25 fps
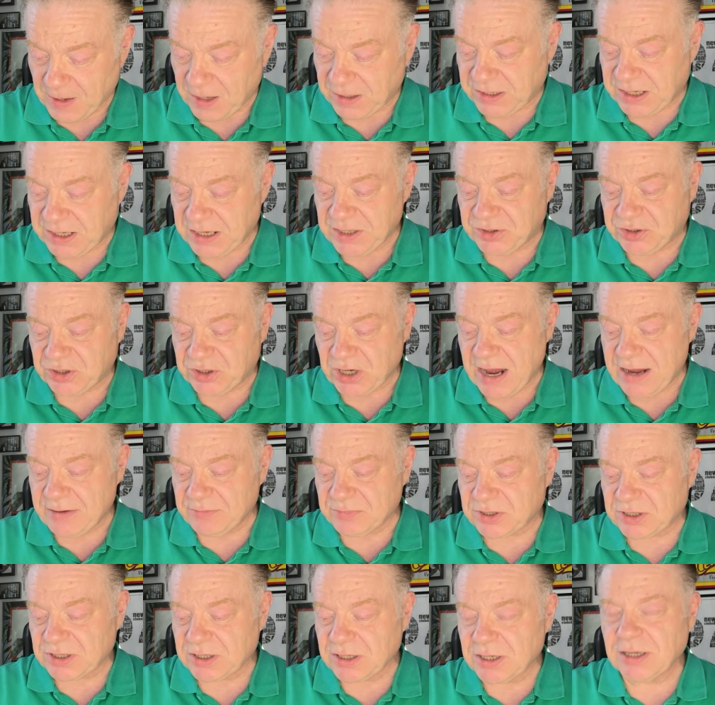Keith
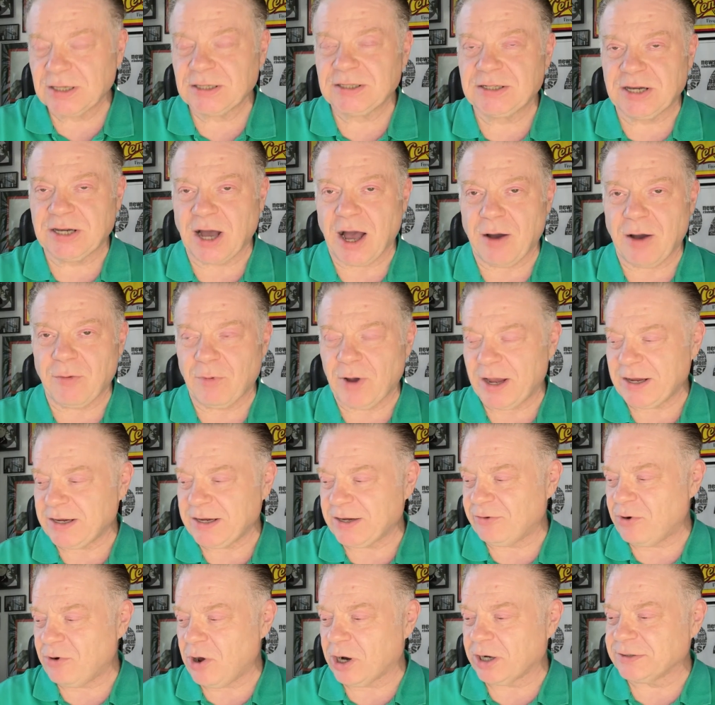James, can't wait,
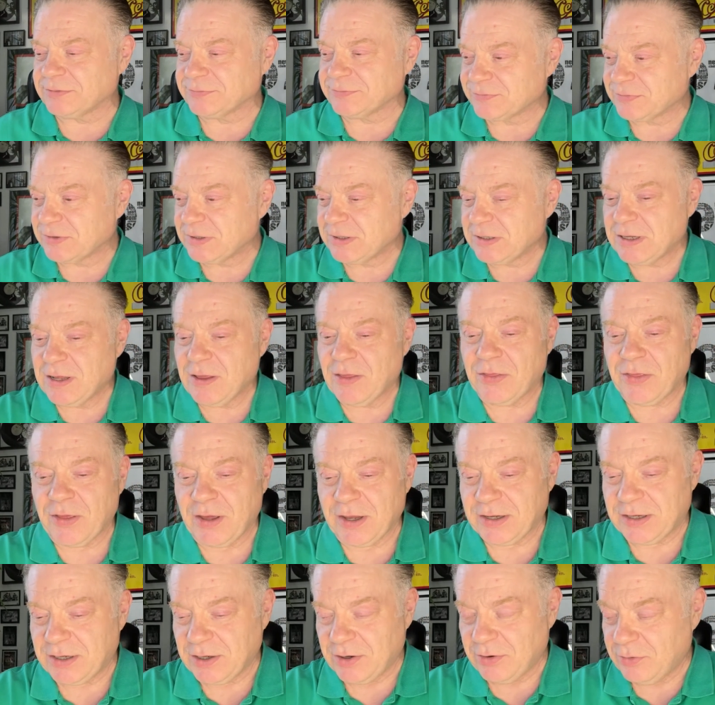you're wronging.
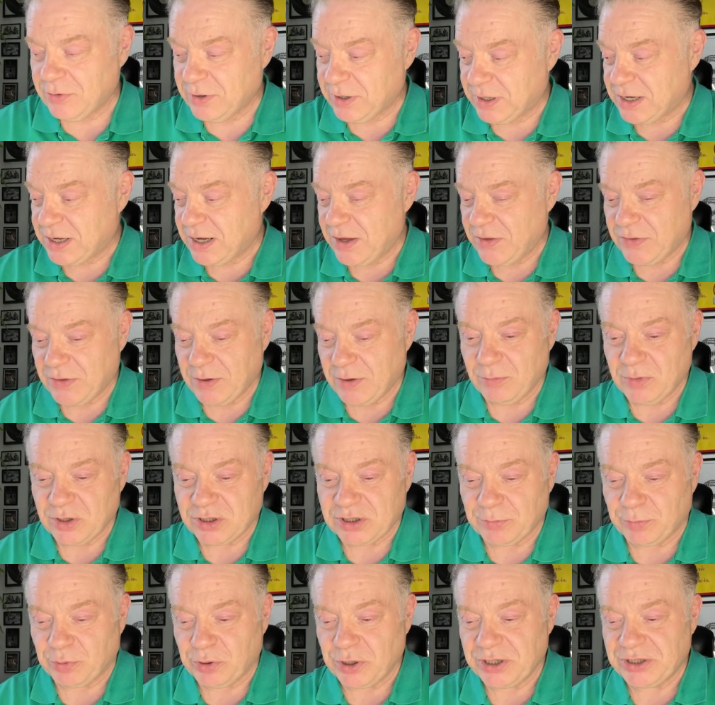Thank you, Keith.
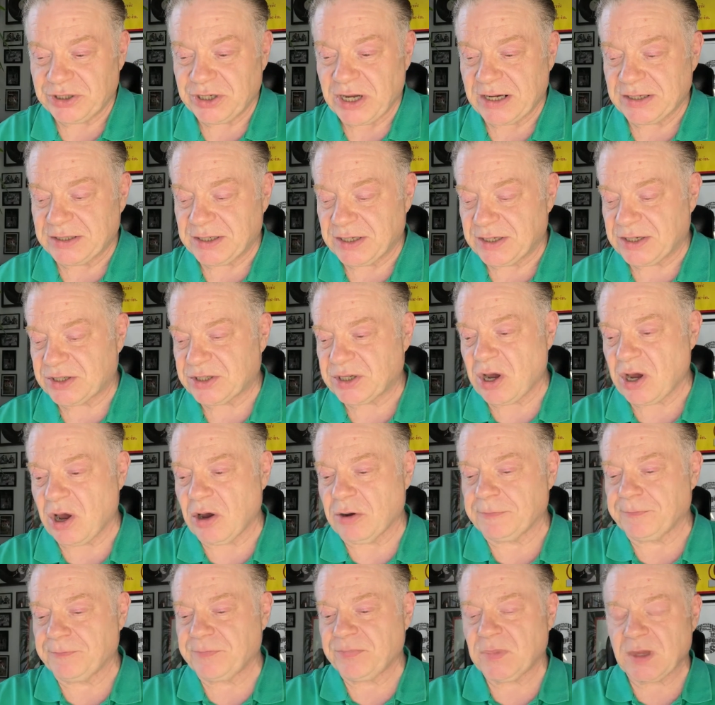Much appreciated.
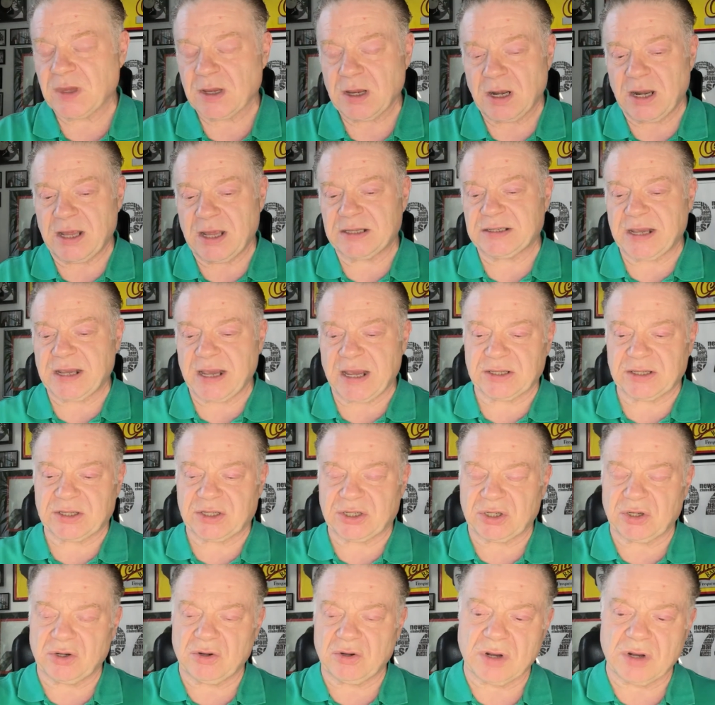So let's get
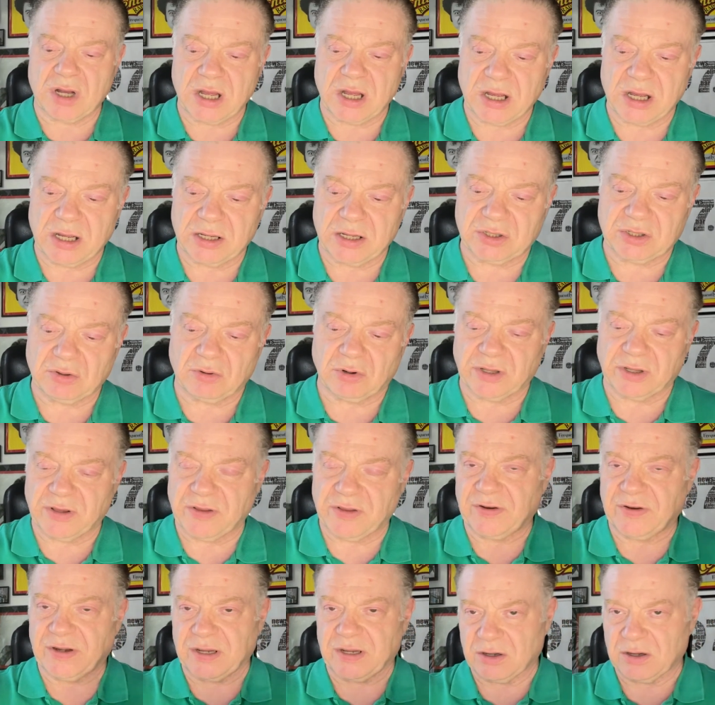to one of the
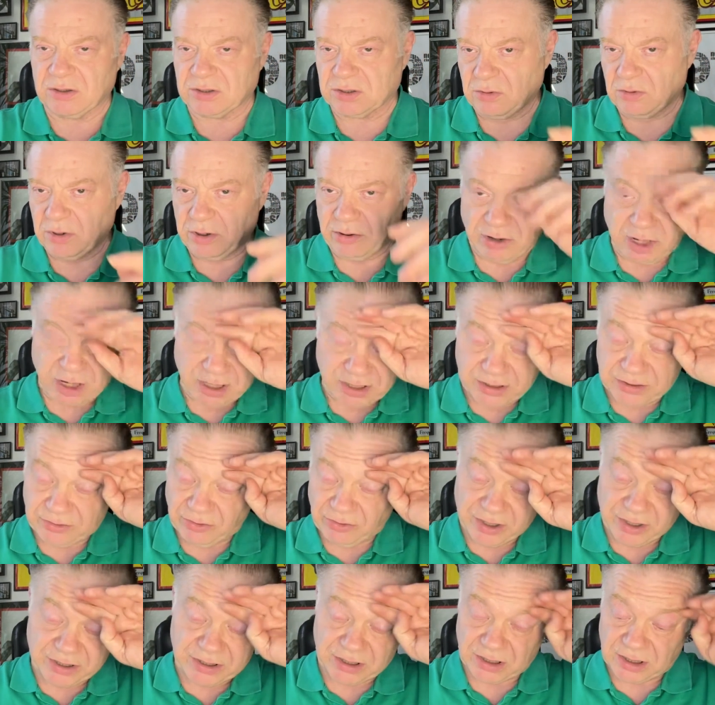videos that we released
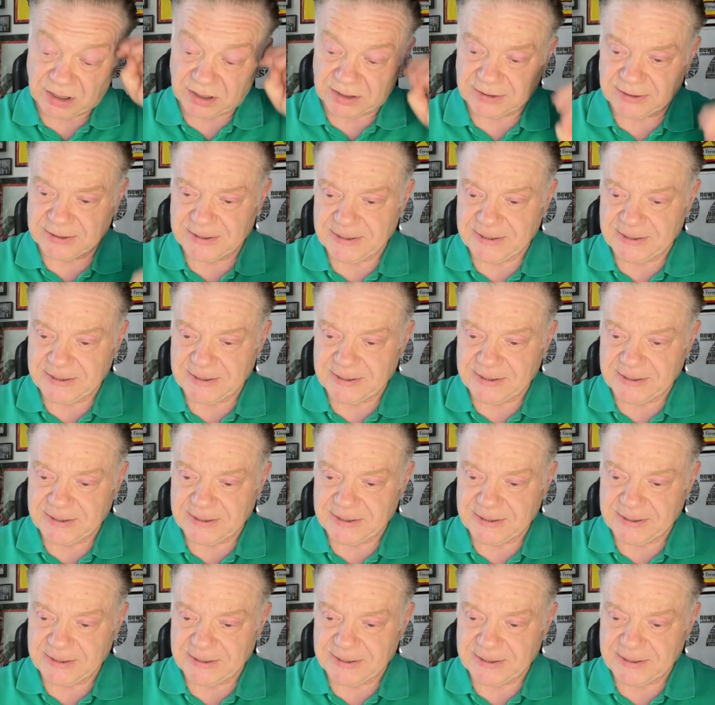recently.